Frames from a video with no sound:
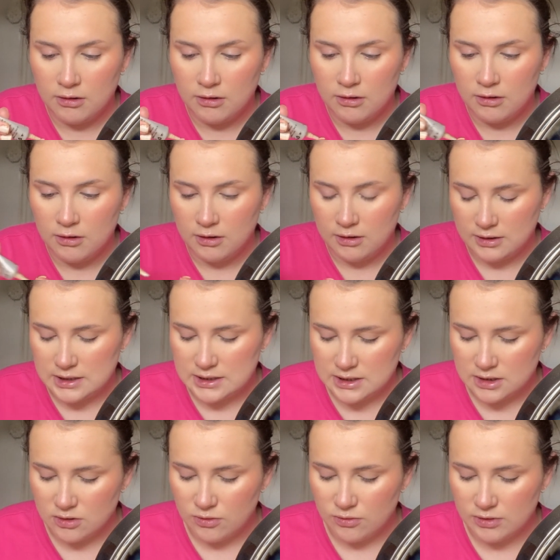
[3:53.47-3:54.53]
This is the
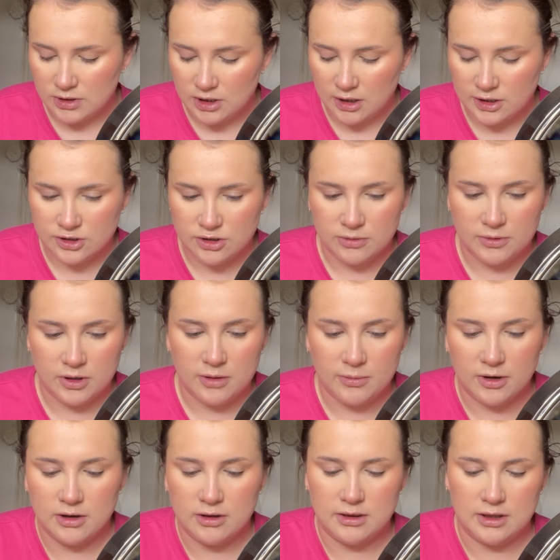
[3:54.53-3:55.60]
only eyeshadow primer that
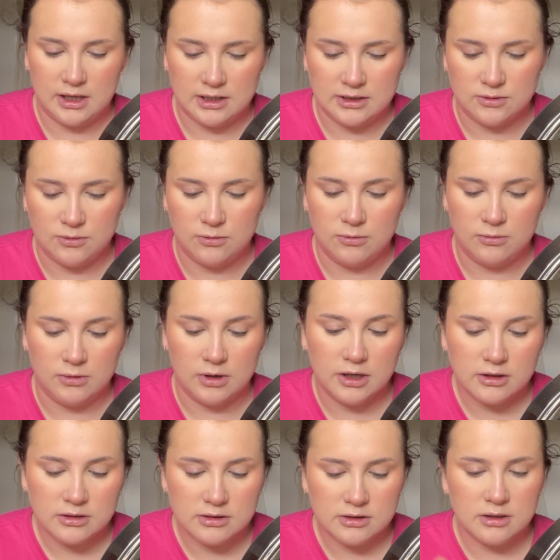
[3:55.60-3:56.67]
has worked
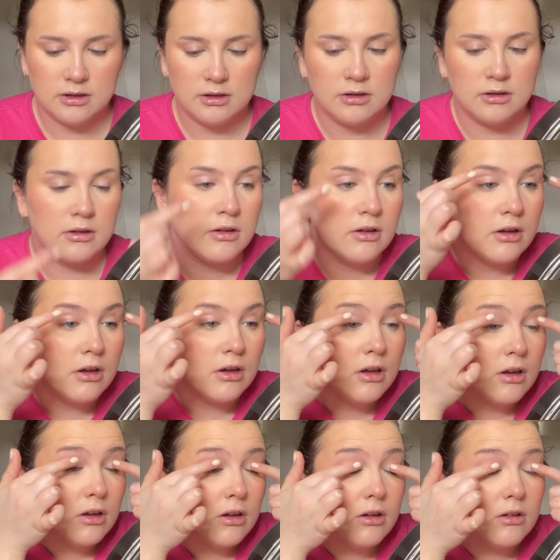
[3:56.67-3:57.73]

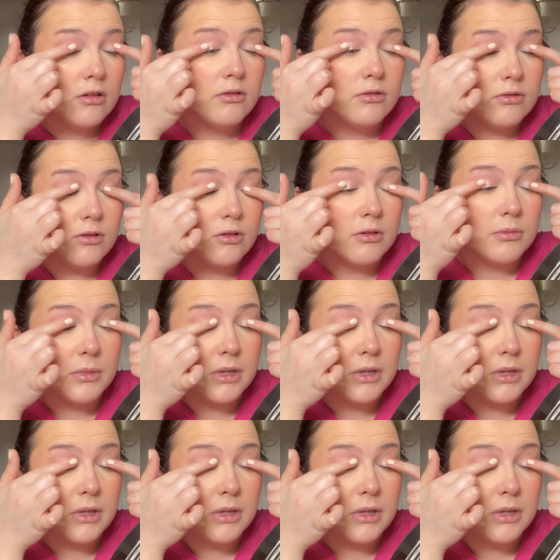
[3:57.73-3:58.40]
for me,